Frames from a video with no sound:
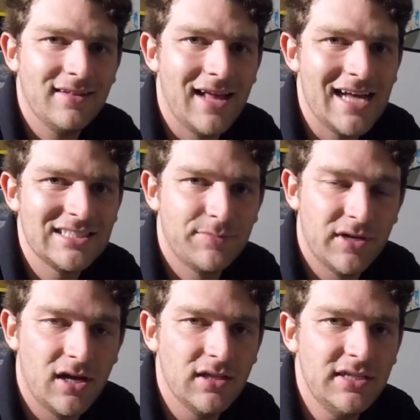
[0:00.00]
last but
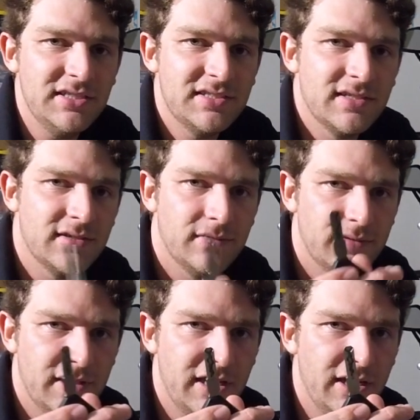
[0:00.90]
not least, the
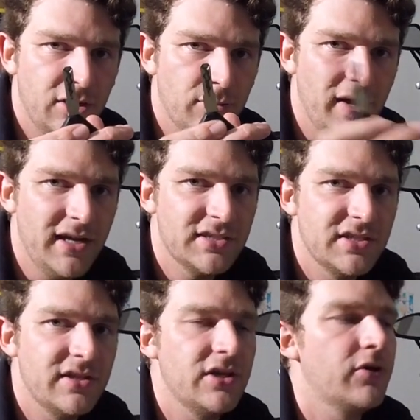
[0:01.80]
key to your bike so
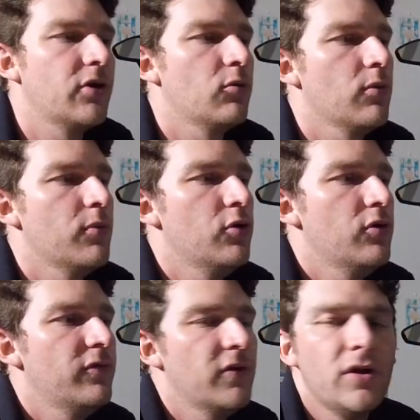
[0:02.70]
that you can
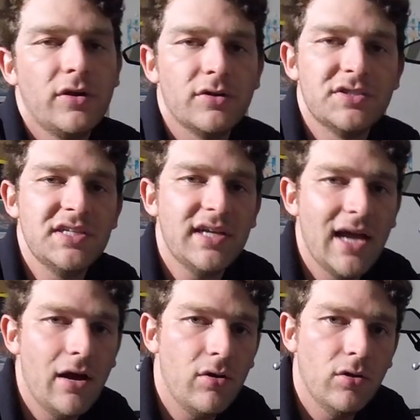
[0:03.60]
remove your seat
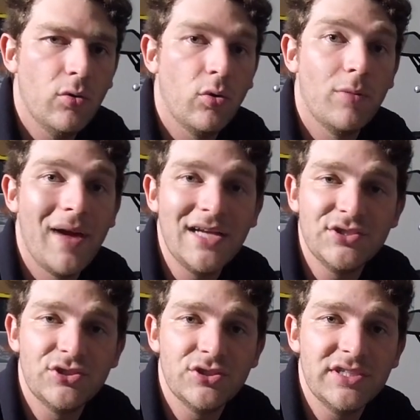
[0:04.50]
cowl or
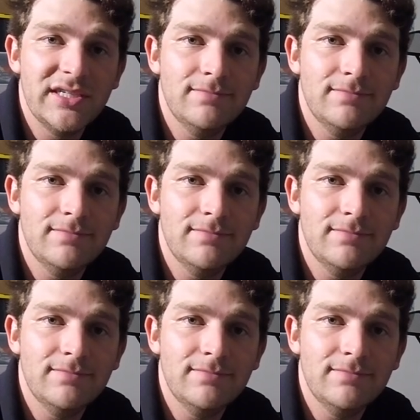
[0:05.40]
passenger seat.